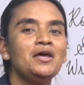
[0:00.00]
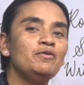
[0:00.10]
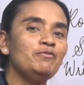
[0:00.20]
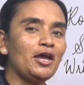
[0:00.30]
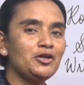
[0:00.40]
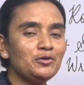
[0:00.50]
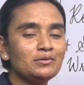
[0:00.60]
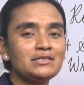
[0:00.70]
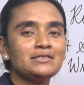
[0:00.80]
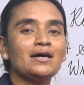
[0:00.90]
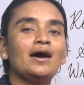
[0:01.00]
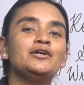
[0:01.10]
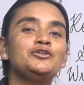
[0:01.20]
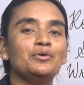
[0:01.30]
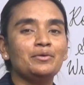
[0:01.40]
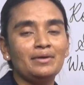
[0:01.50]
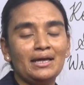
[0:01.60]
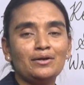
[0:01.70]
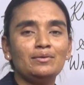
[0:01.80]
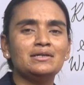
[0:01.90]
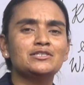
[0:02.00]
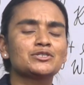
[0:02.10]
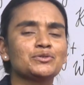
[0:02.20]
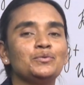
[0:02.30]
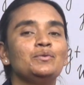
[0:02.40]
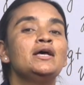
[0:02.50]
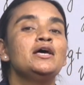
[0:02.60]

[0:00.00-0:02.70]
when you start your regular school,